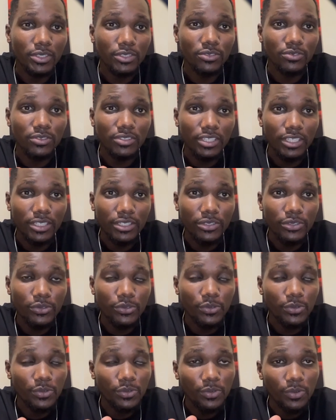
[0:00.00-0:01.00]
to tell
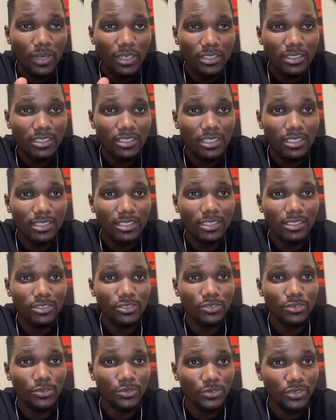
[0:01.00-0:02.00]
you what settings
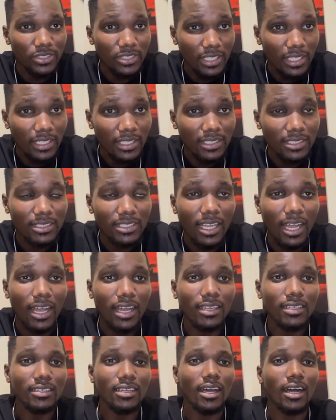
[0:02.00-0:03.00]
to set
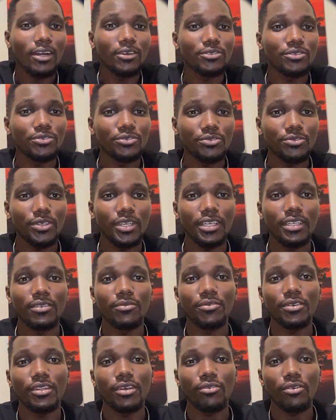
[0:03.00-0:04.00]
and how to trade
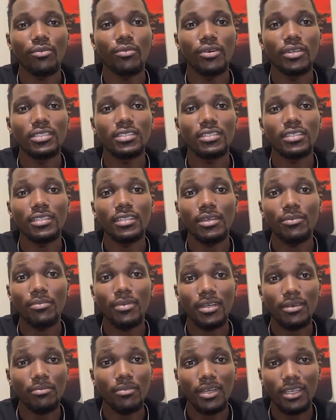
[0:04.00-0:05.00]
with a robot in a
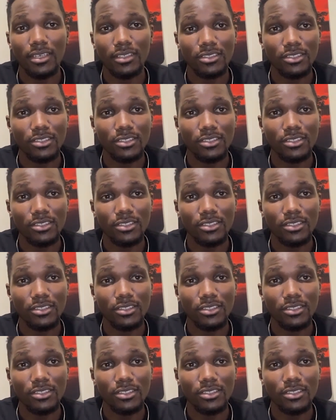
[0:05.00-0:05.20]
bad market